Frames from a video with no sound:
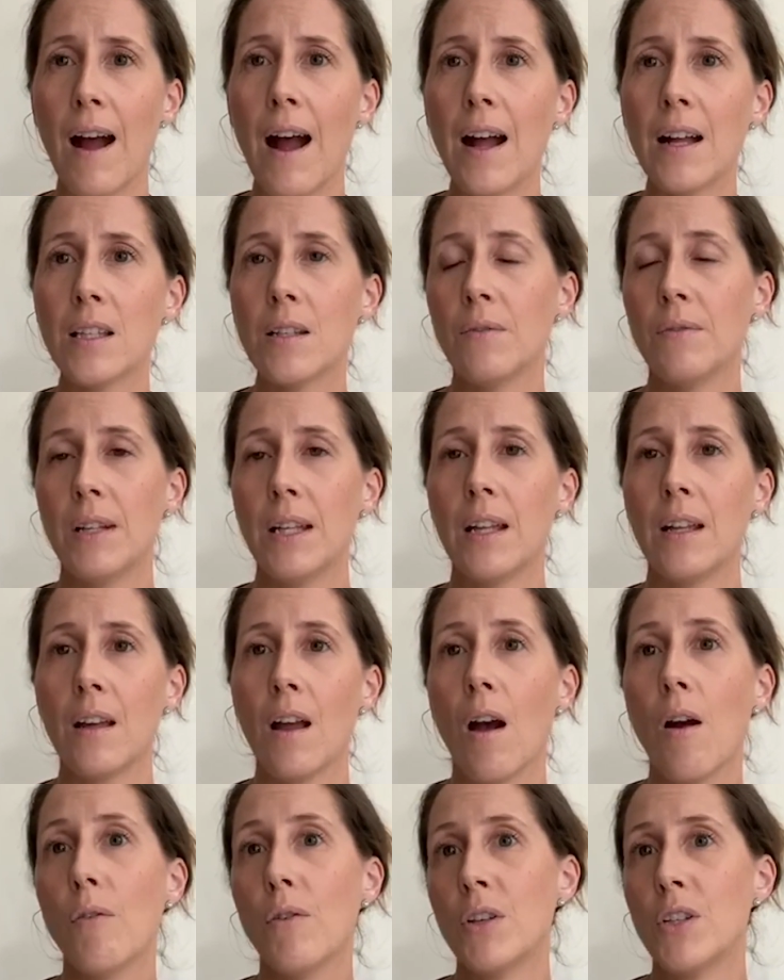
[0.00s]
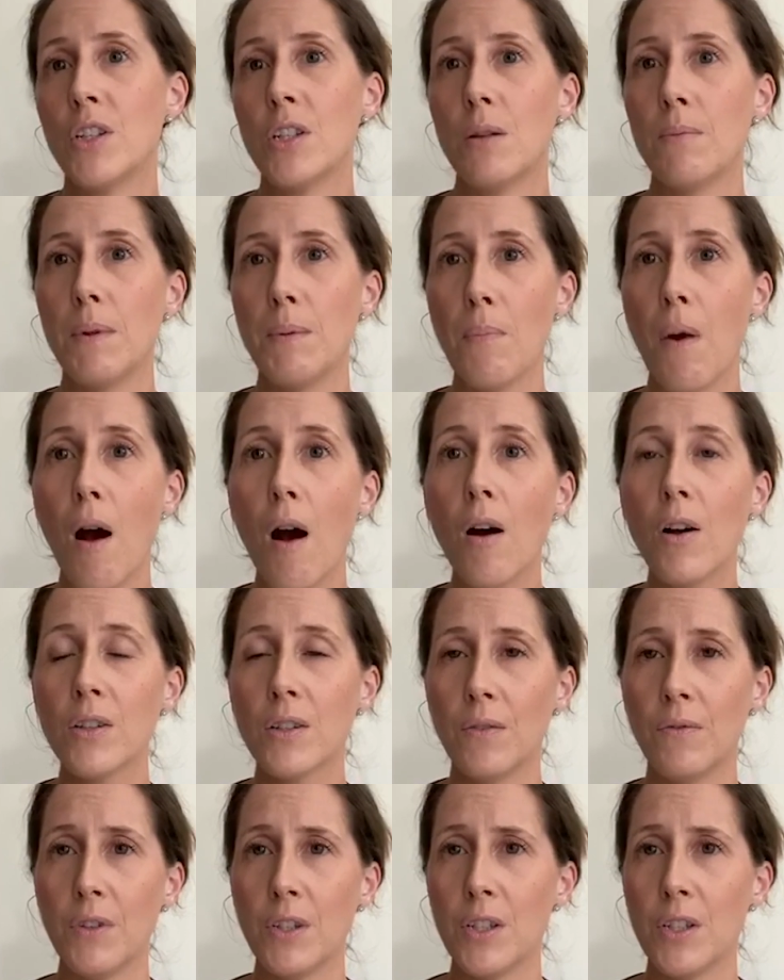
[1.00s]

actively encouraged to be part of